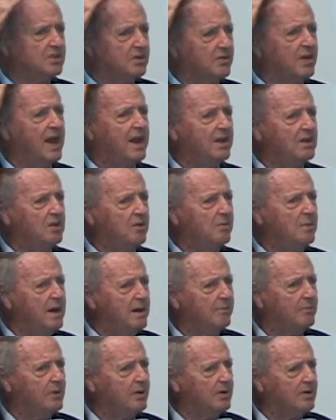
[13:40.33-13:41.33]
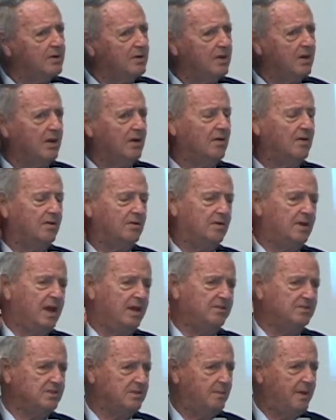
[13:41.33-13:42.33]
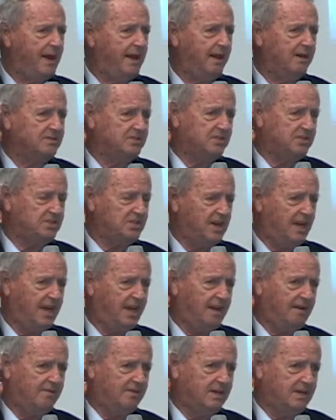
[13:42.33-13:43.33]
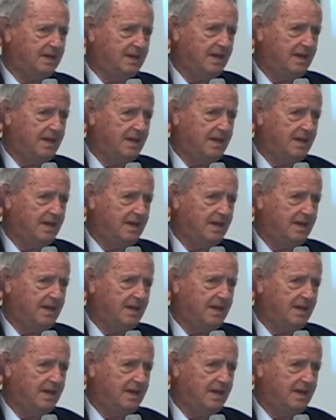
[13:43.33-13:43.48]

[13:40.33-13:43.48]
So got a new member, you know, got somebody else that's saved.